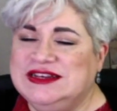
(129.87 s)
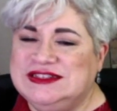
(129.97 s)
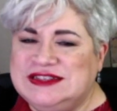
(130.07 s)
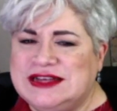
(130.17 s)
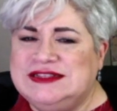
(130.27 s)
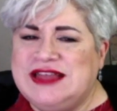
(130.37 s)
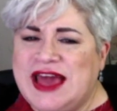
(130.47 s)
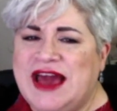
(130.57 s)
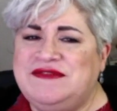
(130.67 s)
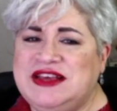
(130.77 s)
She says,
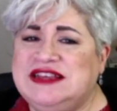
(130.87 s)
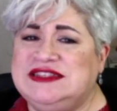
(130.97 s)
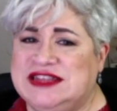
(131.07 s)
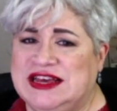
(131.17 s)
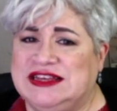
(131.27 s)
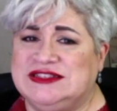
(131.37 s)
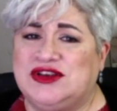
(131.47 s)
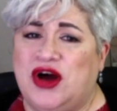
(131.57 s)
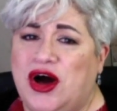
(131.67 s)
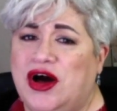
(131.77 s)
they have these things
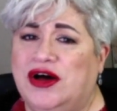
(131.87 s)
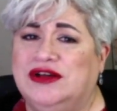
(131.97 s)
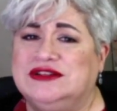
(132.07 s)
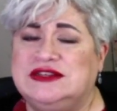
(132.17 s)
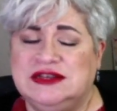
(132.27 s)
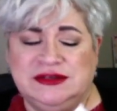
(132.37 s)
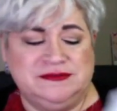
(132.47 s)
called